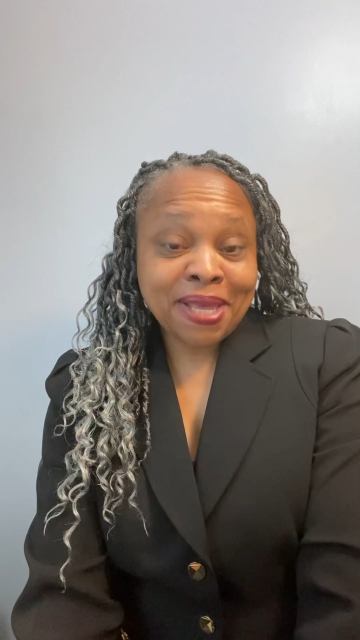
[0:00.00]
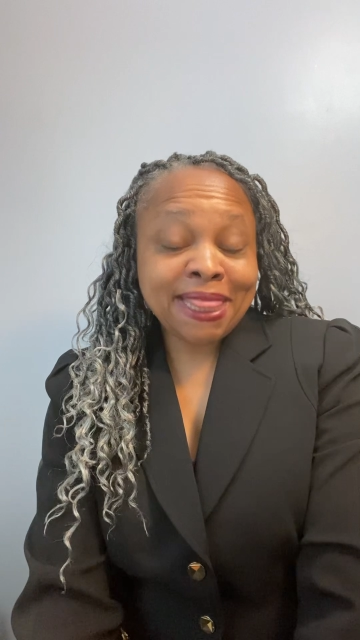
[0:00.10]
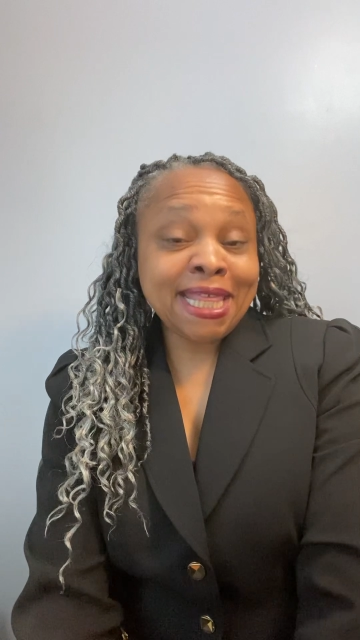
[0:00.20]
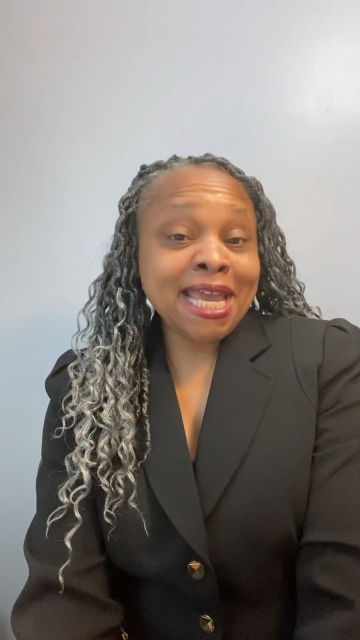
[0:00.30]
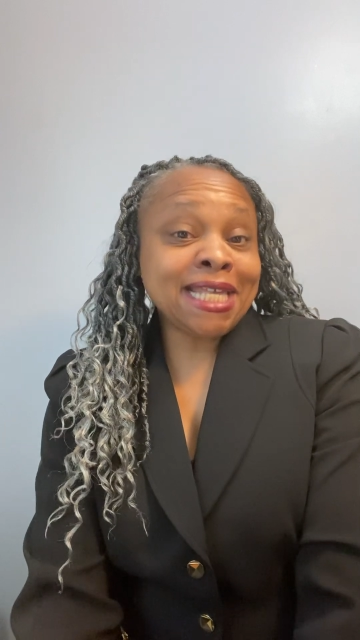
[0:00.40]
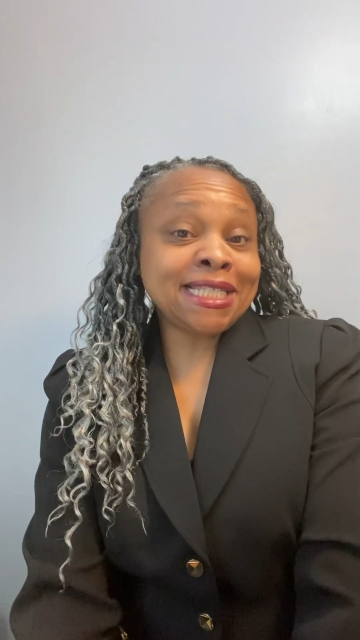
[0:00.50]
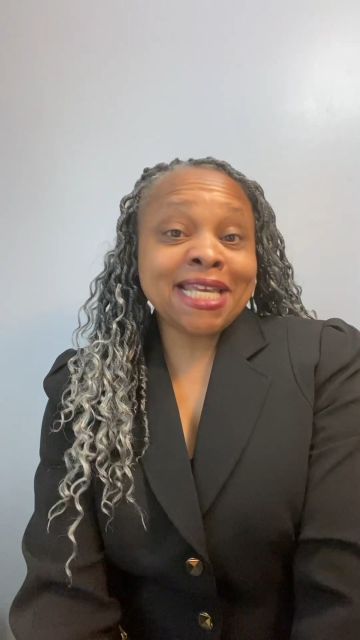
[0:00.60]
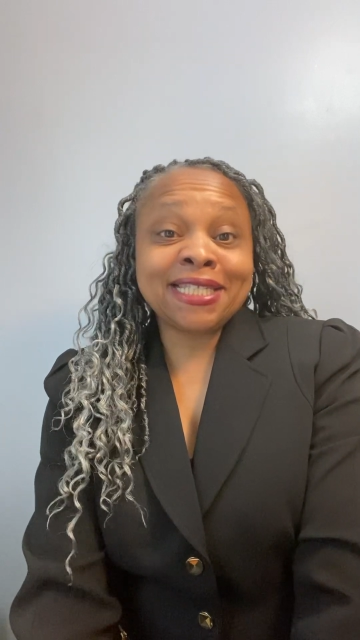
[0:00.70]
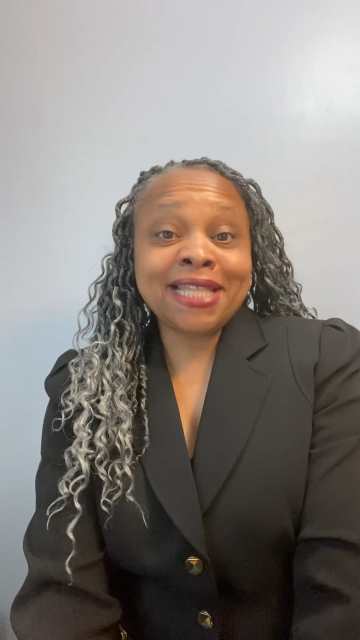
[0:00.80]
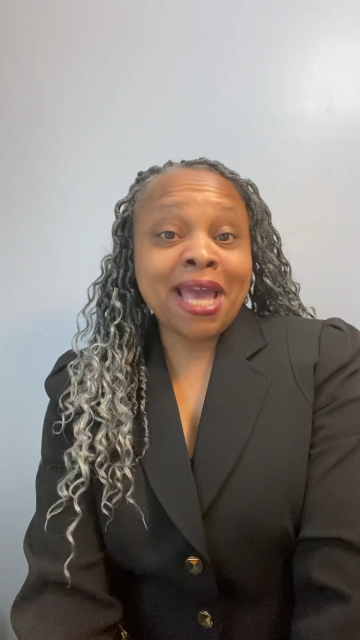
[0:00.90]
This
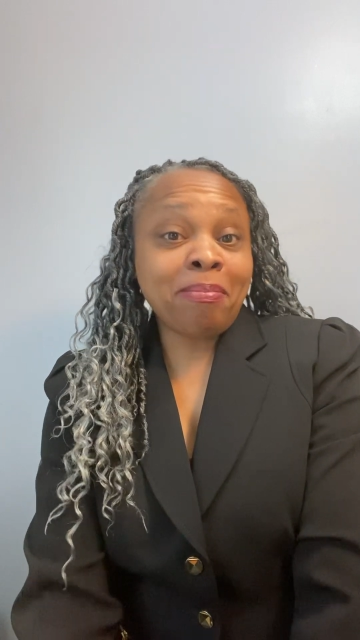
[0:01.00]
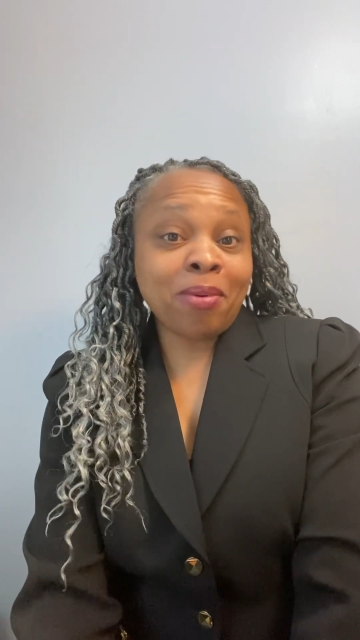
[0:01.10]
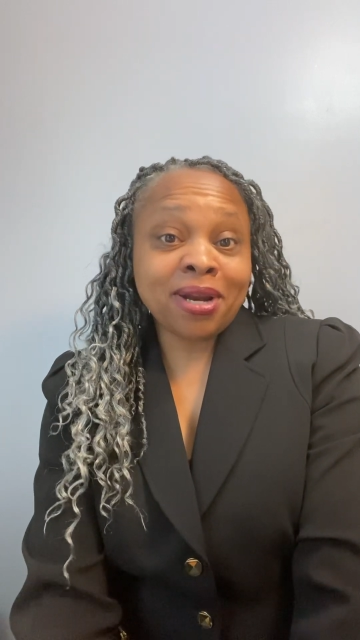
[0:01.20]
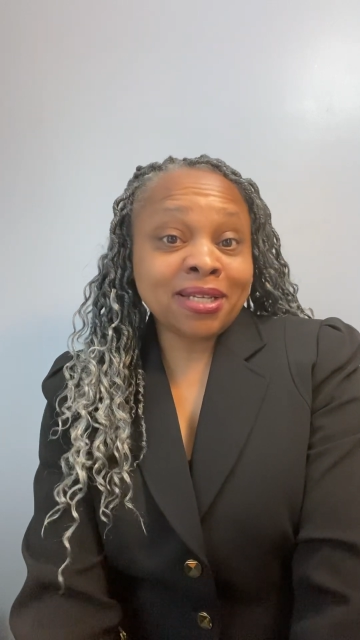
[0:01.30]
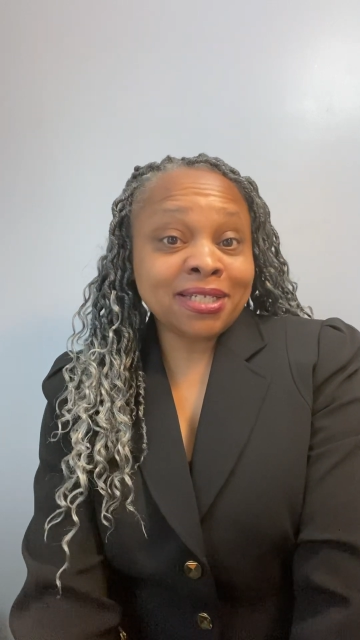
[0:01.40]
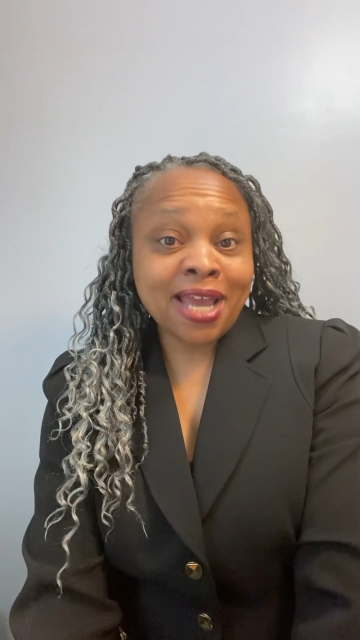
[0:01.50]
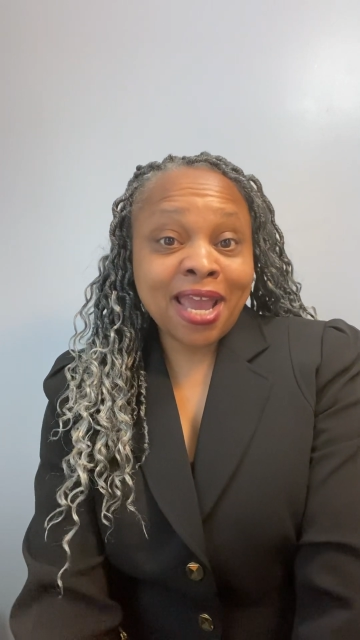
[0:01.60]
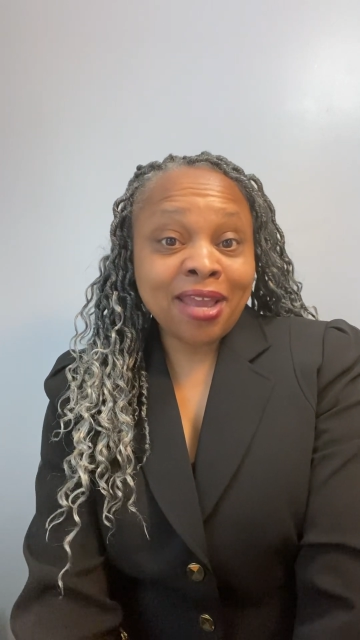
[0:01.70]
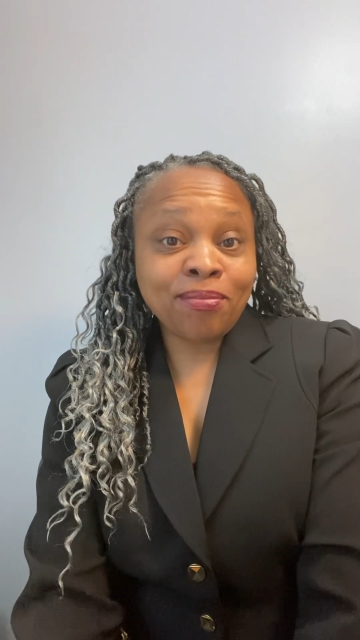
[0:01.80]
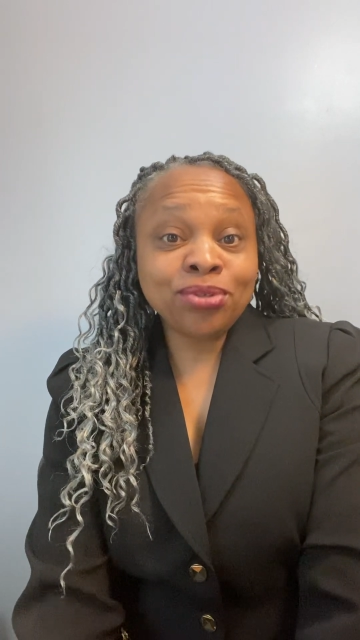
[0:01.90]
is that part of the
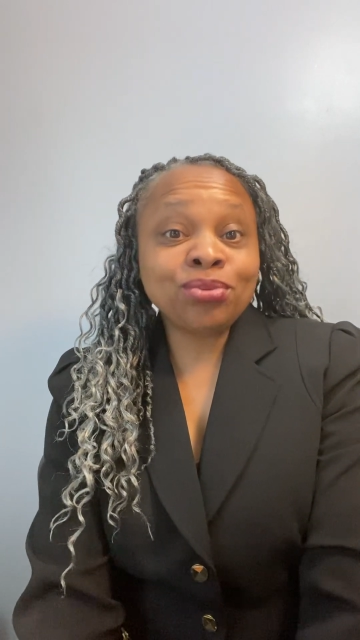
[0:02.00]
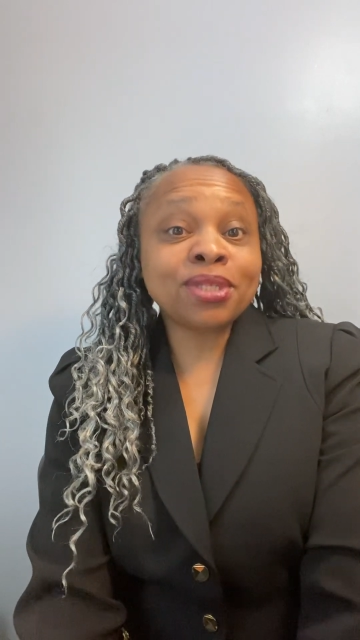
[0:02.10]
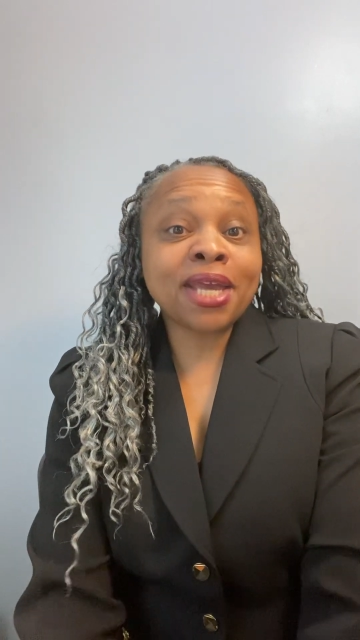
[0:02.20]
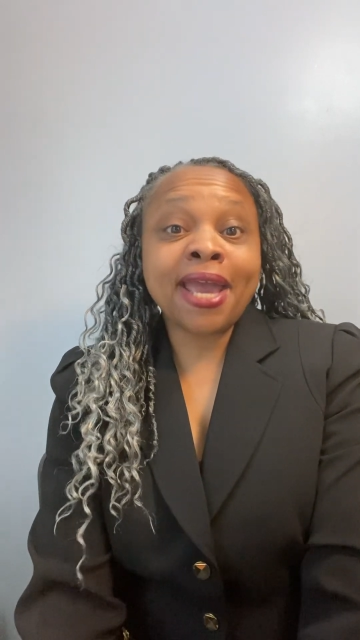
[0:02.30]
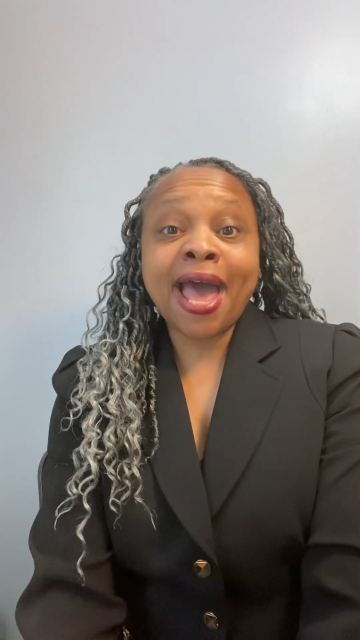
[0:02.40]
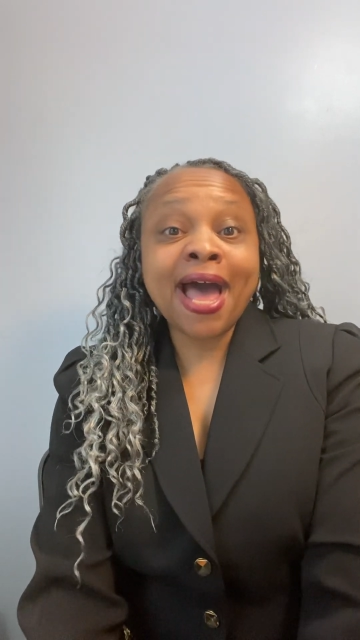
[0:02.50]
day where you say,